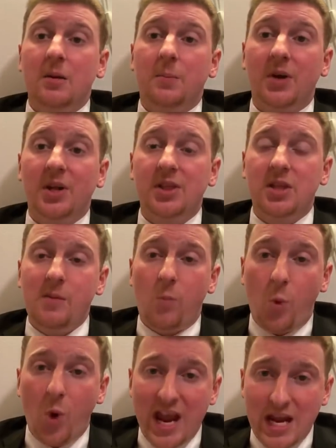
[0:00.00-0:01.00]
But the
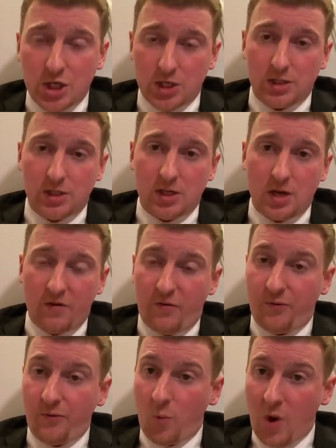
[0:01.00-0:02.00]
wages
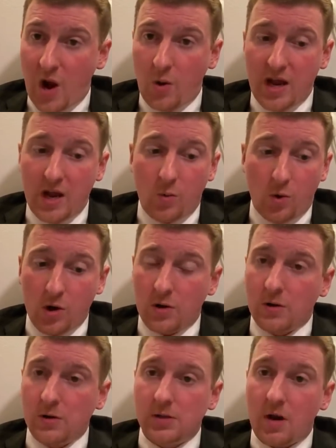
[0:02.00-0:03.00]
of Huawei
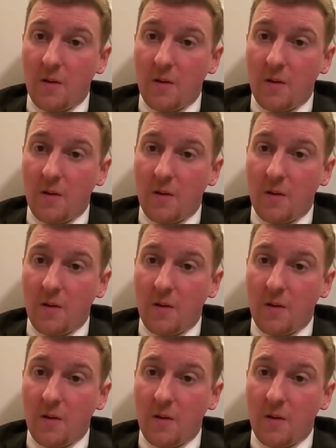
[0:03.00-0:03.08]
workers